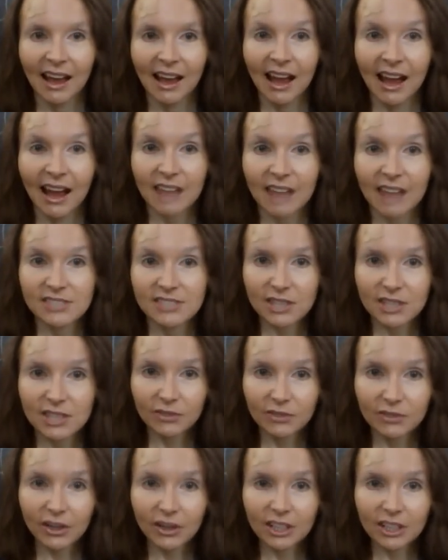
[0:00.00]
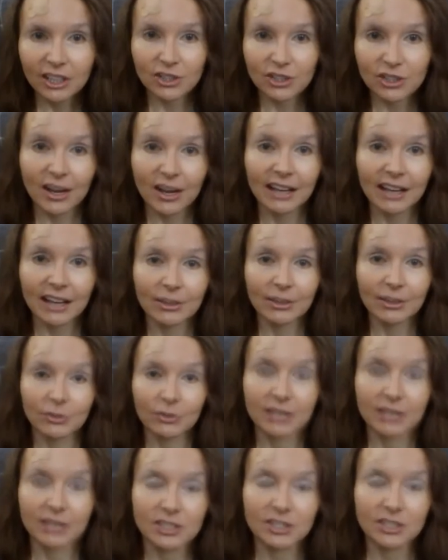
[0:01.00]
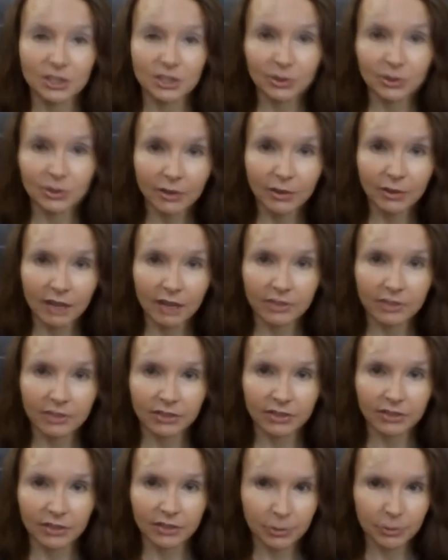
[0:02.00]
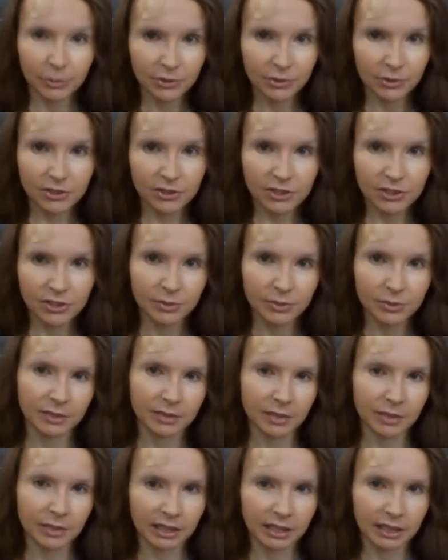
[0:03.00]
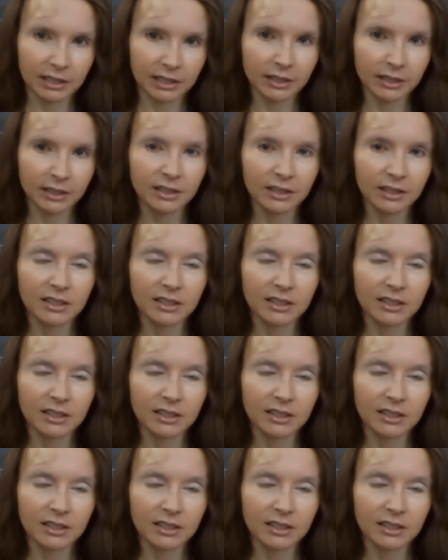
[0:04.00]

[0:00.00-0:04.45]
I've so far tried only 2 of the flavor boosters with the banana.